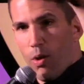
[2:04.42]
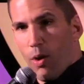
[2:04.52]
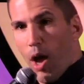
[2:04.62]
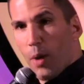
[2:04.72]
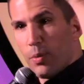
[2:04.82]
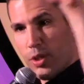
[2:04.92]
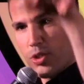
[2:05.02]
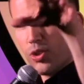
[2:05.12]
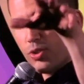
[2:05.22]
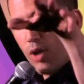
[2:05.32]
Well, hey, when
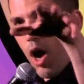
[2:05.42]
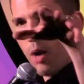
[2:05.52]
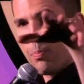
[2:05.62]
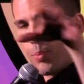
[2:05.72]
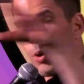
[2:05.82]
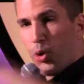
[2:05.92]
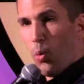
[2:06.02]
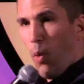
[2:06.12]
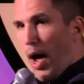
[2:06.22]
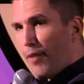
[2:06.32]
this is done, bring
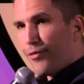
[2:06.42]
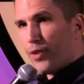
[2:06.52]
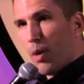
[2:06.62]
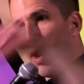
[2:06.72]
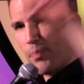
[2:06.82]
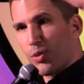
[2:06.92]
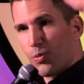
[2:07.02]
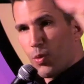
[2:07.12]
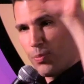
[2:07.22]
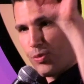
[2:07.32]
your wife, come up to
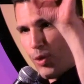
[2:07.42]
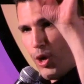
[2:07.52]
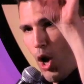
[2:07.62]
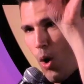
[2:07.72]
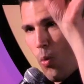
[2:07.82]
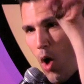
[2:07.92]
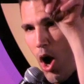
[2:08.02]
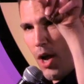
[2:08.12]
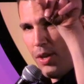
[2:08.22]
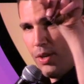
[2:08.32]
room
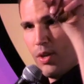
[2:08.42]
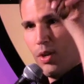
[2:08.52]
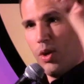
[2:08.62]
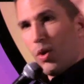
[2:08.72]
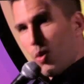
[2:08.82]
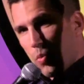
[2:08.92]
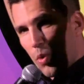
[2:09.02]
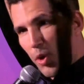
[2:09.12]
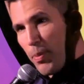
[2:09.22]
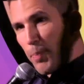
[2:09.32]
301.
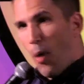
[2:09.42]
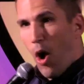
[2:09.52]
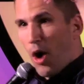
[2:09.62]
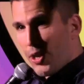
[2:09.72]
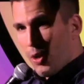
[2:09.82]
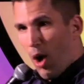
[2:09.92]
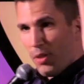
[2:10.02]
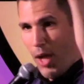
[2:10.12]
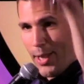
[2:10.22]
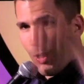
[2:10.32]
We're gonna be partying
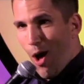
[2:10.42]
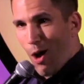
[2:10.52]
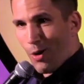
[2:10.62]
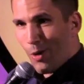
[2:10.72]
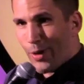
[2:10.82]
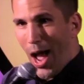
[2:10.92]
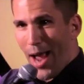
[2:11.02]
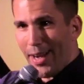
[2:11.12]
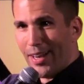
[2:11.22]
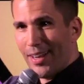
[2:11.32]
all night long,
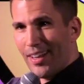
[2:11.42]
okay?